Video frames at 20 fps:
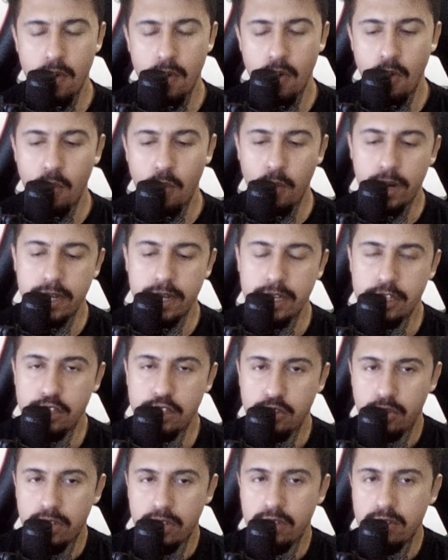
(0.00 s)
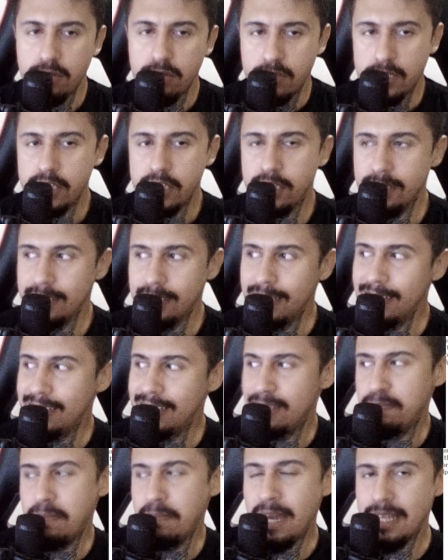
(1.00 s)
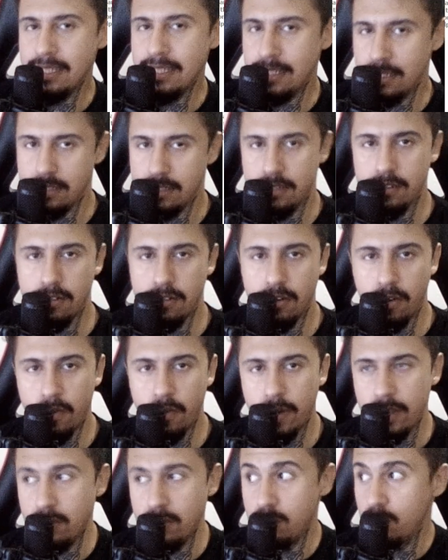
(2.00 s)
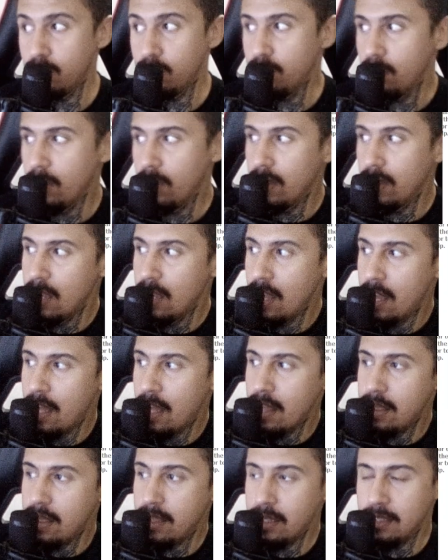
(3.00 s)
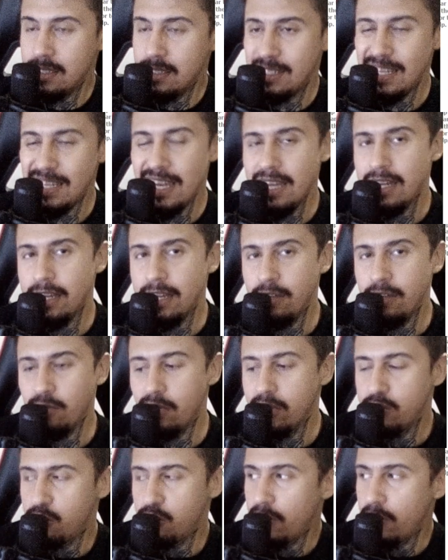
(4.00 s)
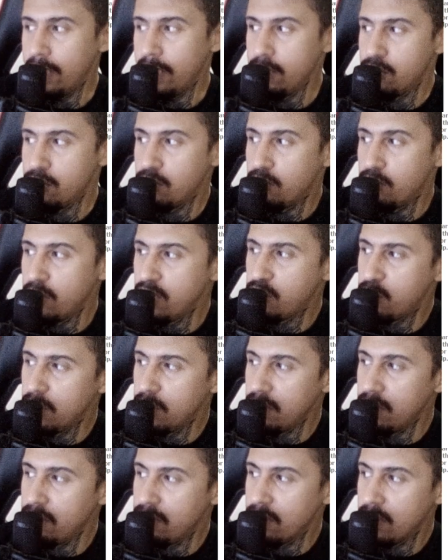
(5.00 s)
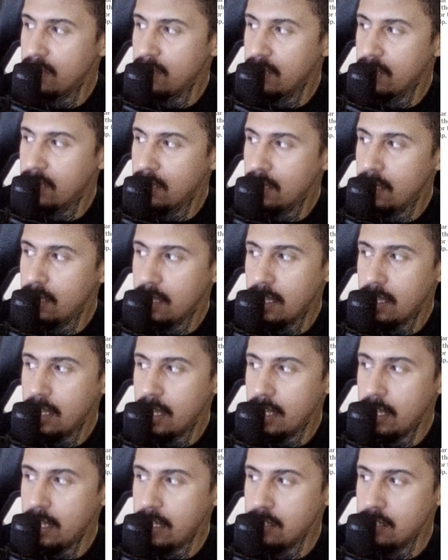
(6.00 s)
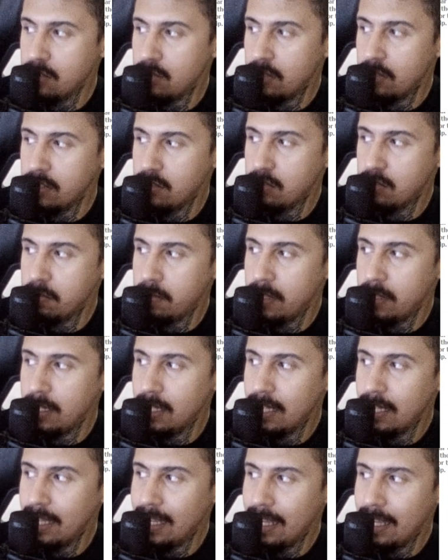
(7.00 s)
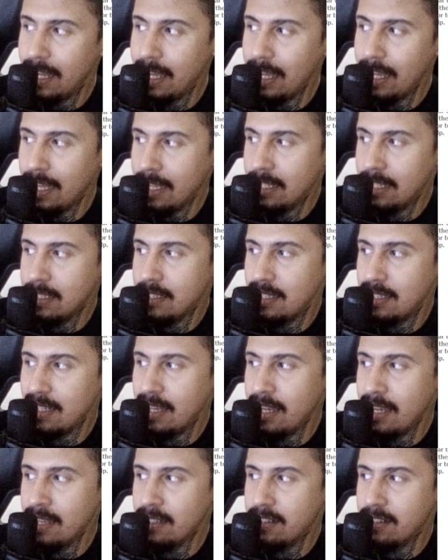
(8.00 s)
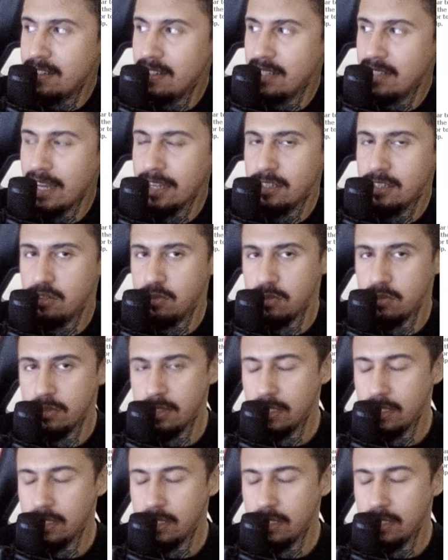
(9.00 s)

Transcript: where the join condition is met. All right, so the data you are trying to retrieve is going to be in this intersection